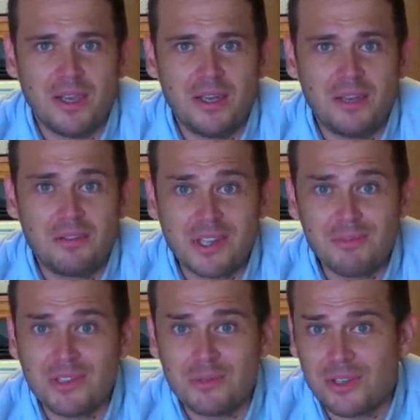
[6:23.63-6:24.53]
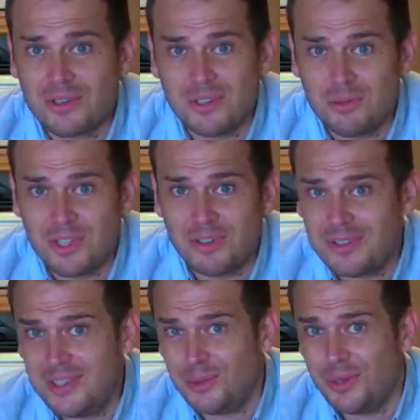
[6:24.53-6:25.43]
And sometimes you've got to do what you've
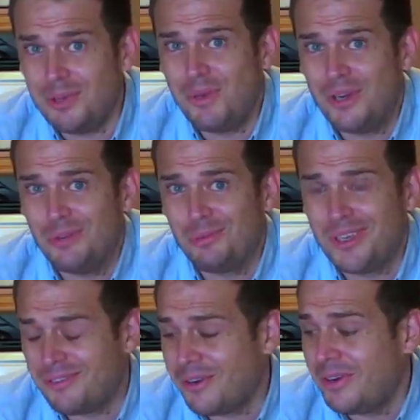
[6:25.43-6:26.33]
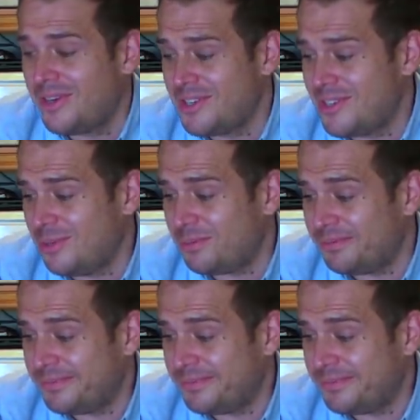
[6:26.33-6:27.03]
got to do, and it might not be a very nice job.